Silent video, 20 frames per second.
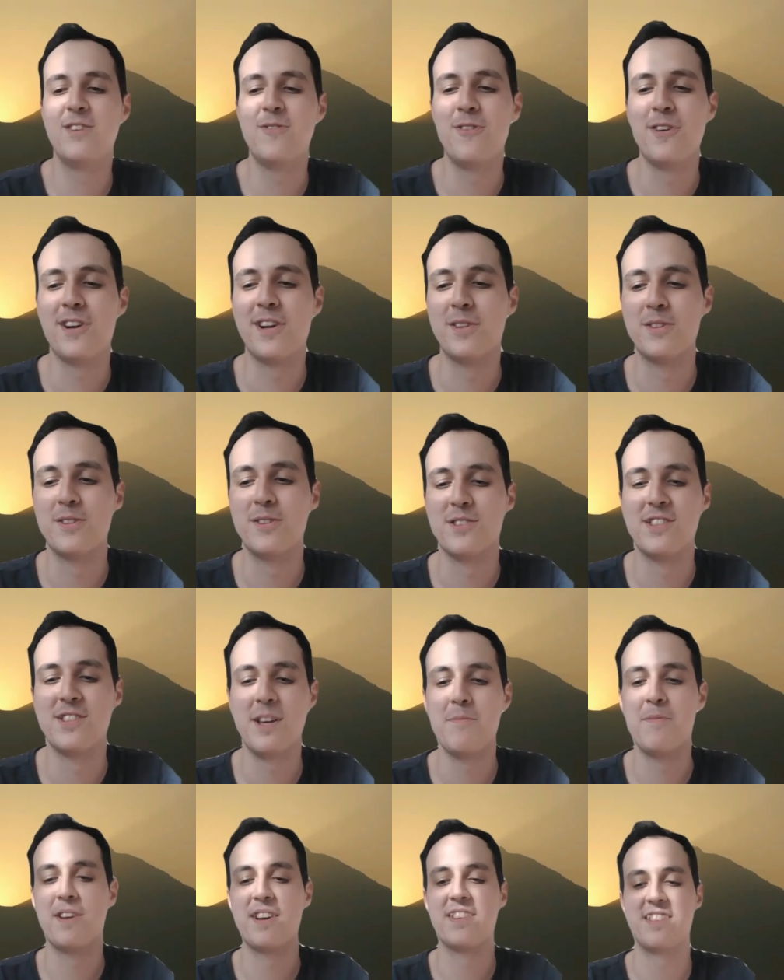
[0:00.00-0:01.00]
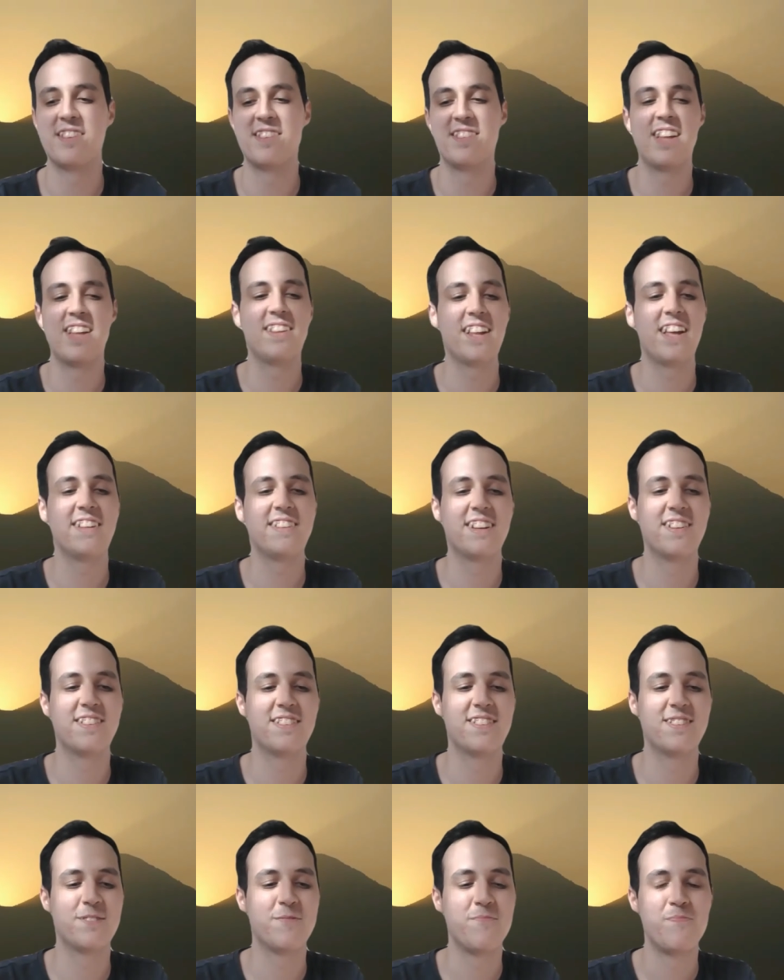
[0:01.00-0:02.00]
difficult to say because it's not like
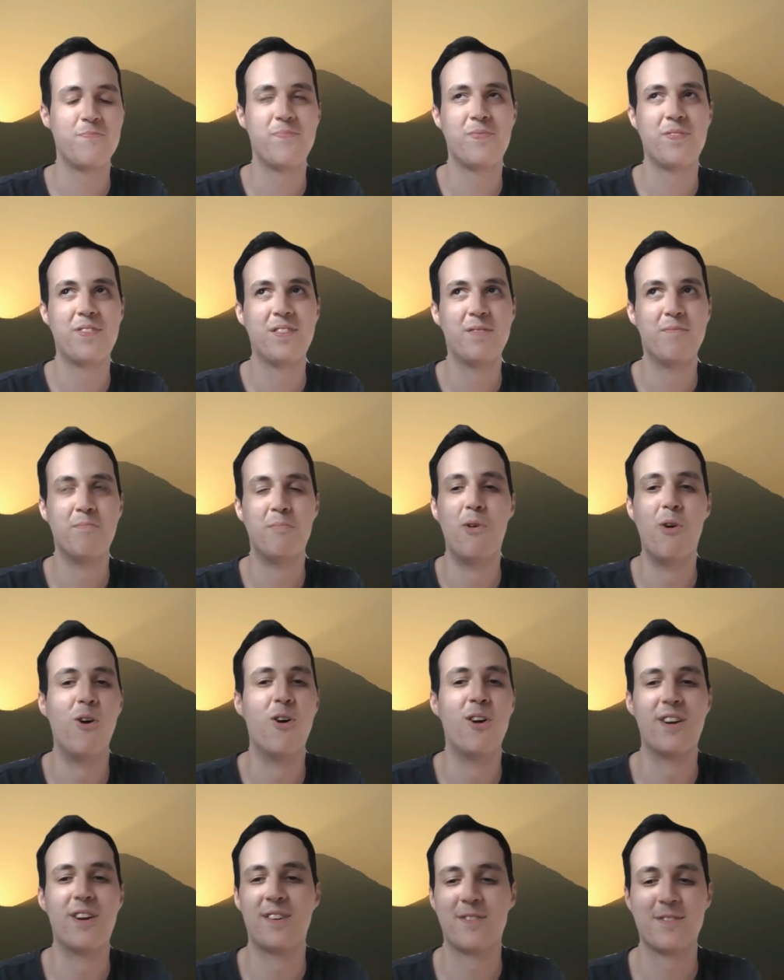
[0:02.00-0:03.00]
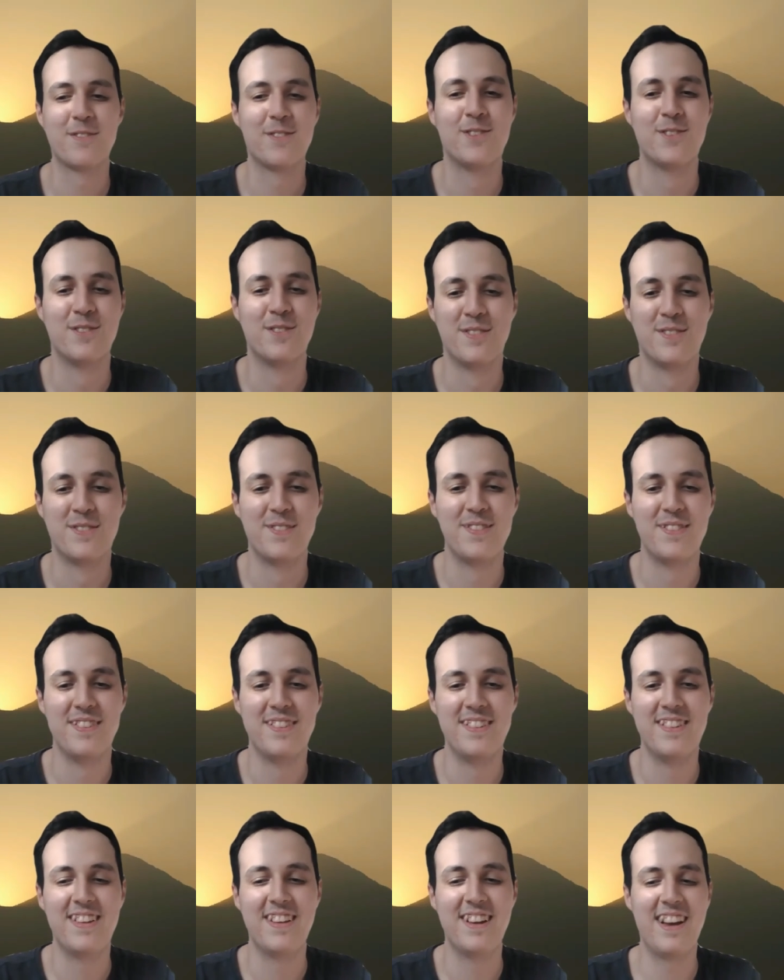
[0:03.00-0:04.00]
there's more.
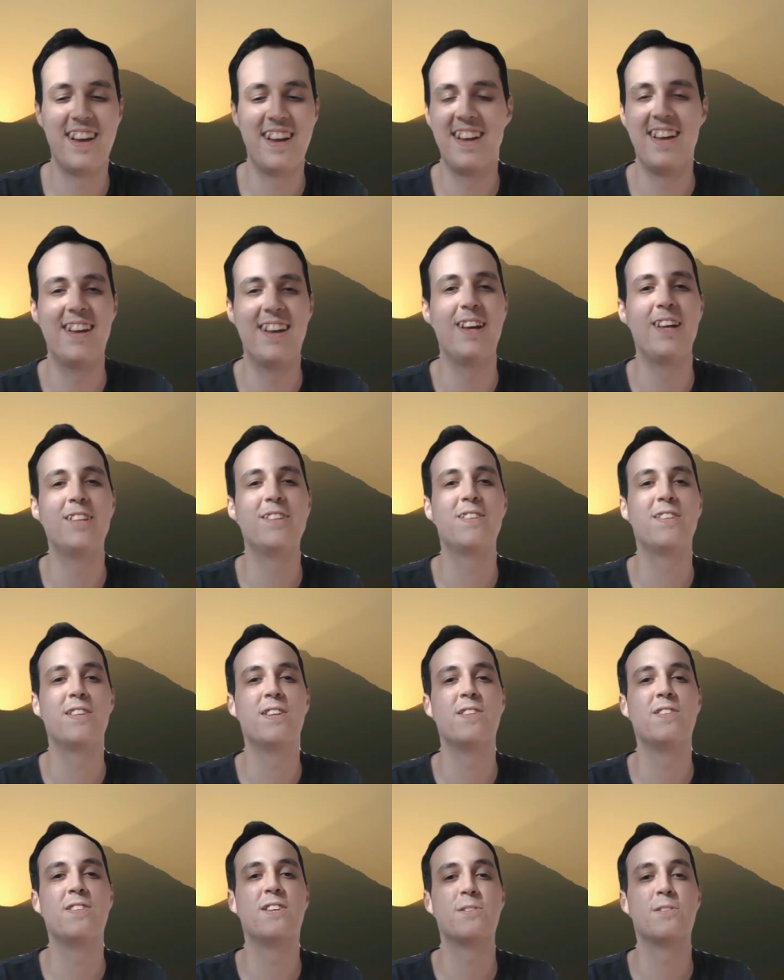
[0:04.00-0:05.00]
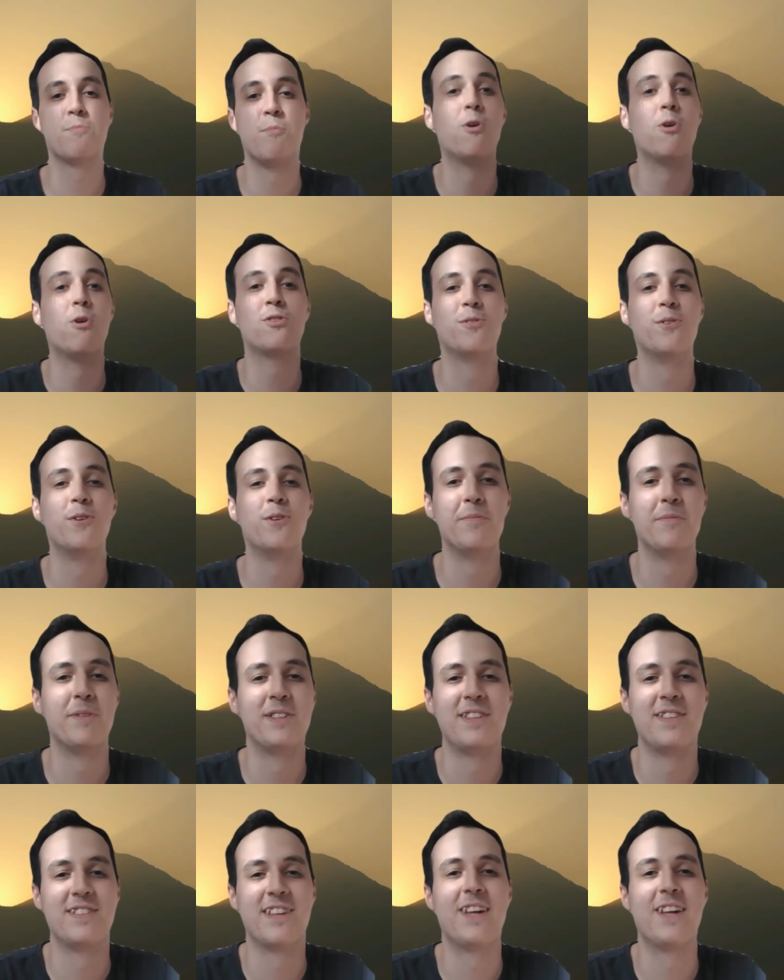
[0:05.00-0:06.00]
There's more to it,
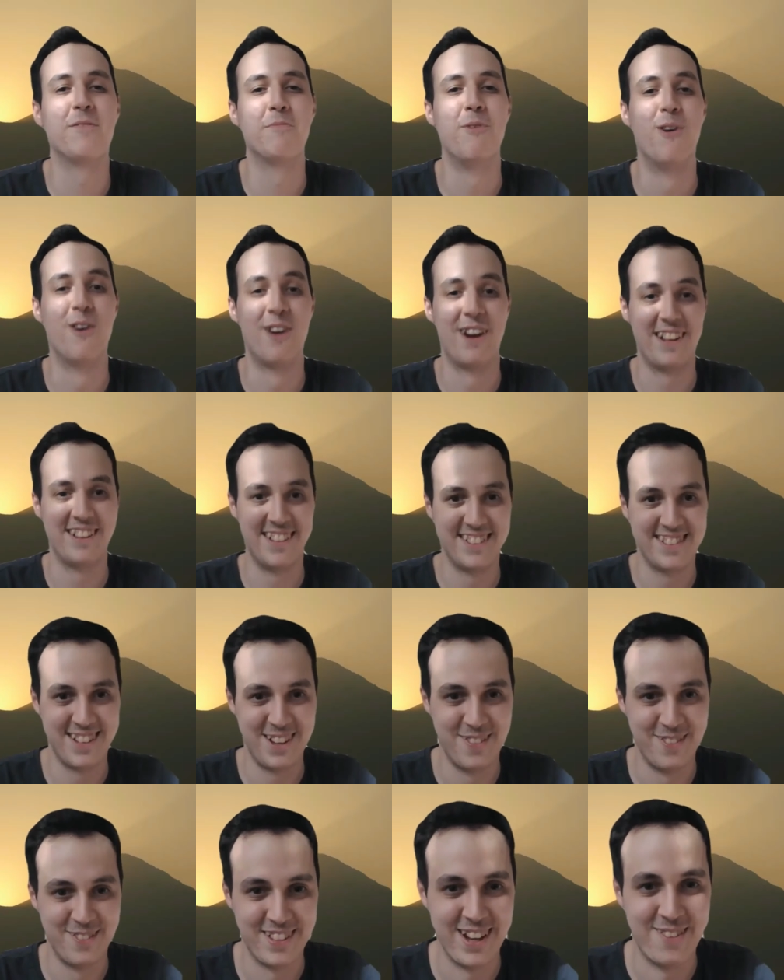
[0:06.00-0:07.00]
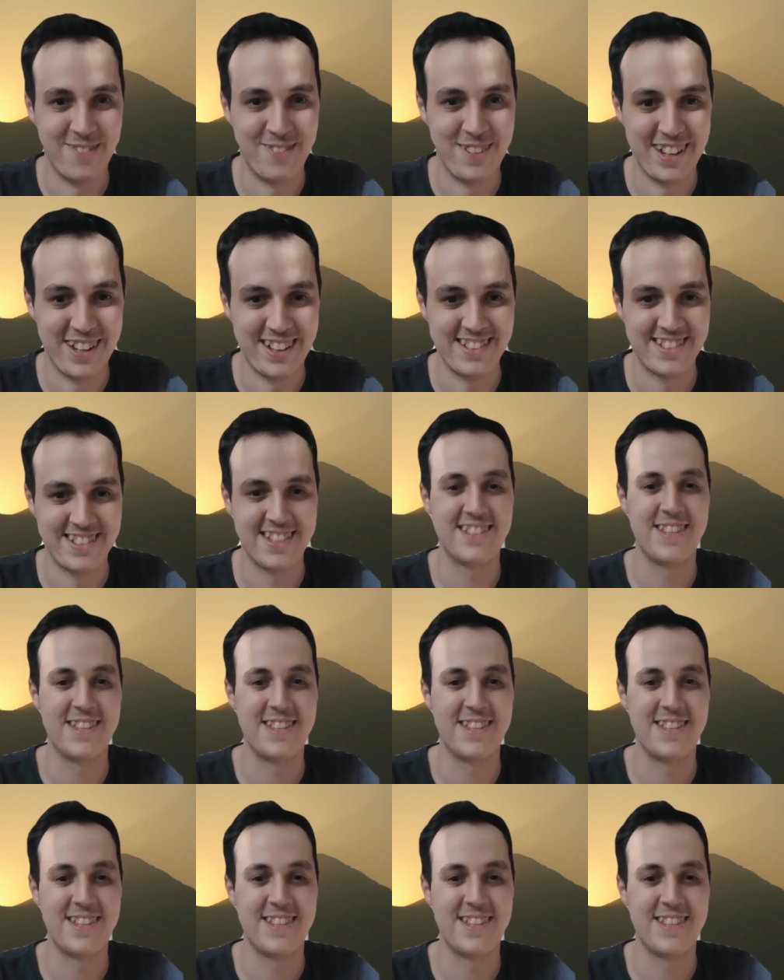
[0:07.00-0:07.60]
but it's not more at the same time. Like, it's